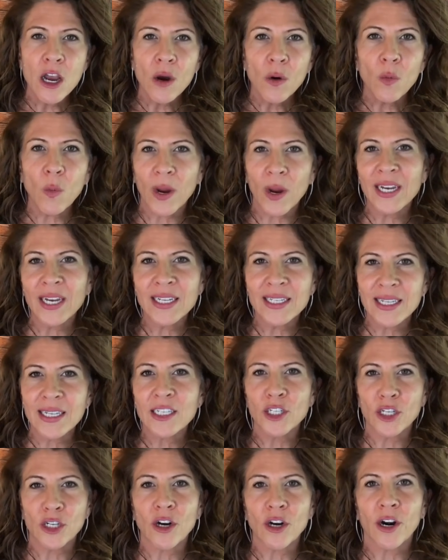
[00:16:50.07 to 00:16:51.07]
What does this
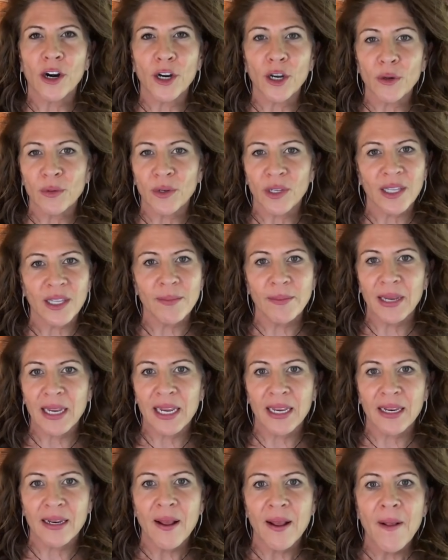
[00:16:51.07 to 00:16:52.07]
scenario really
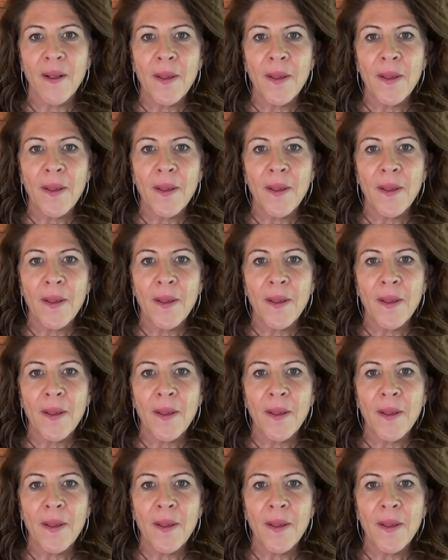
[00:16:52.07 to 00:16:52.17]
mean?